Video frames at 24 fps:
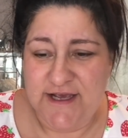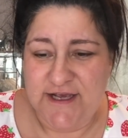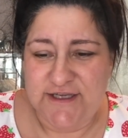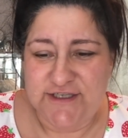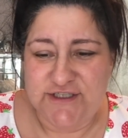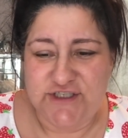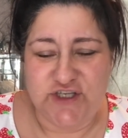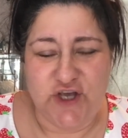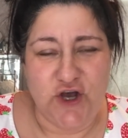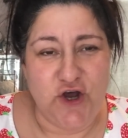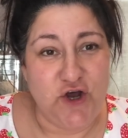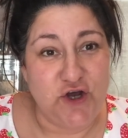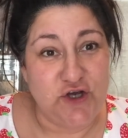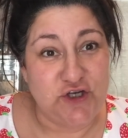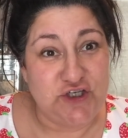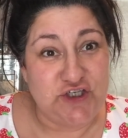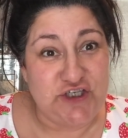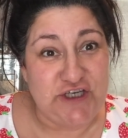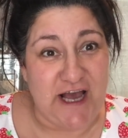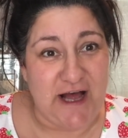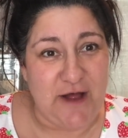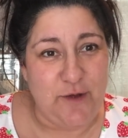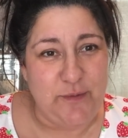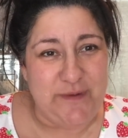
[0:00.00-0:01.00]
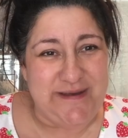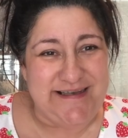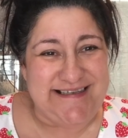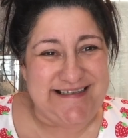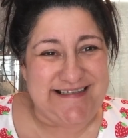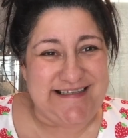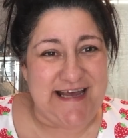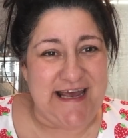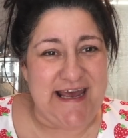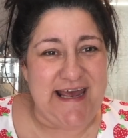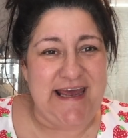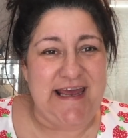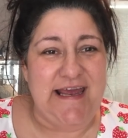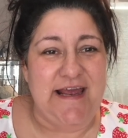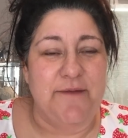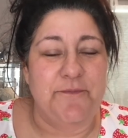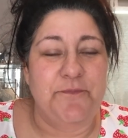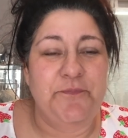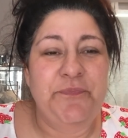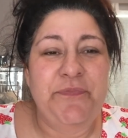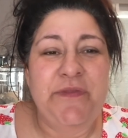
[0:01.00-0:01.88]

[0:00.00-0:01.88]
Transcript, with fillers: So shall we see?